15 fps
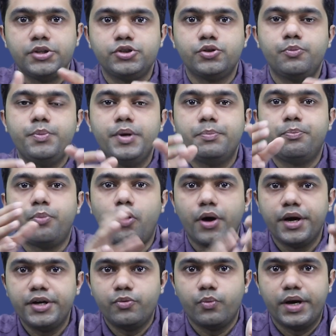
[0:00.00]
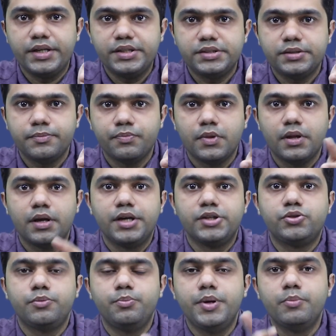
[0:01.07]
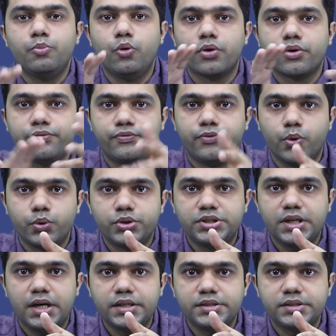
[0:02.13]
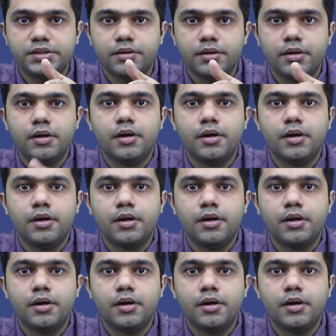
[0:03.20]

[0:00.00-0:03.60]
should be point-wise. It should be more of flowcharts.